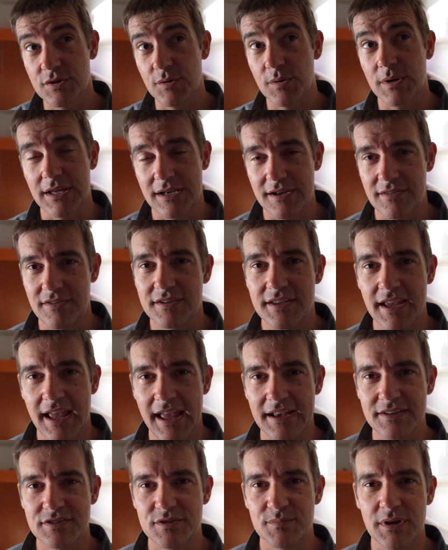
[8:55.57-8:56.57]
going into the
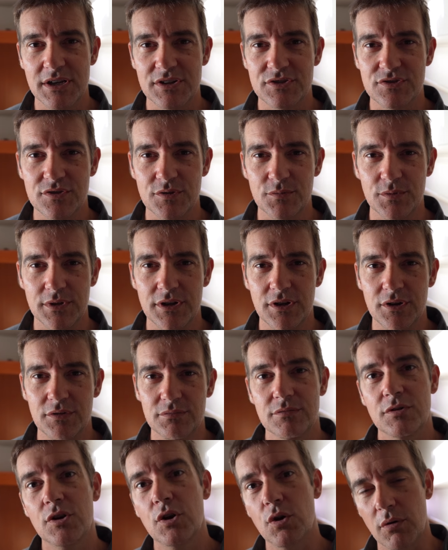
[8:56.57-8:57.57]
tanks to make sure that we
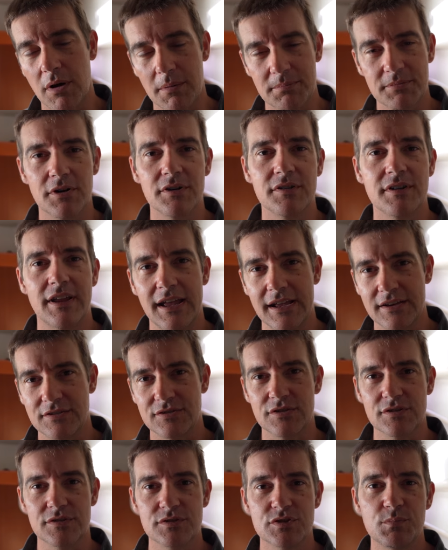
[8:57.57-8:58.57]
don't corrupt our
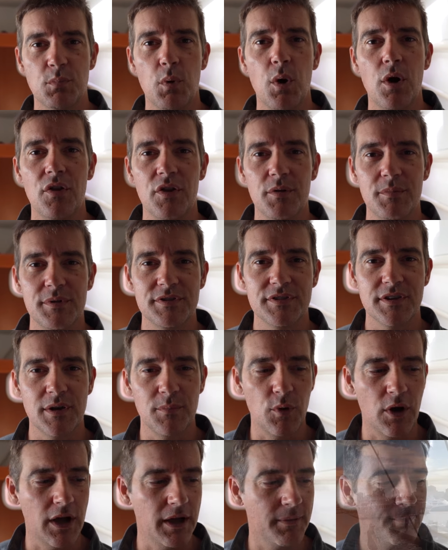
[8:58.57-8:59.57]
tanks or spoil them in
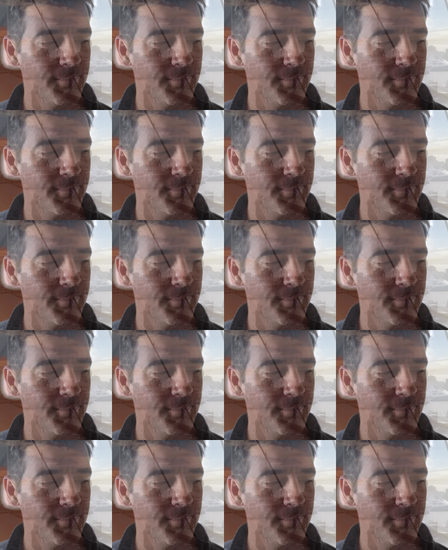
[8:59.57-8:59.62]
some way.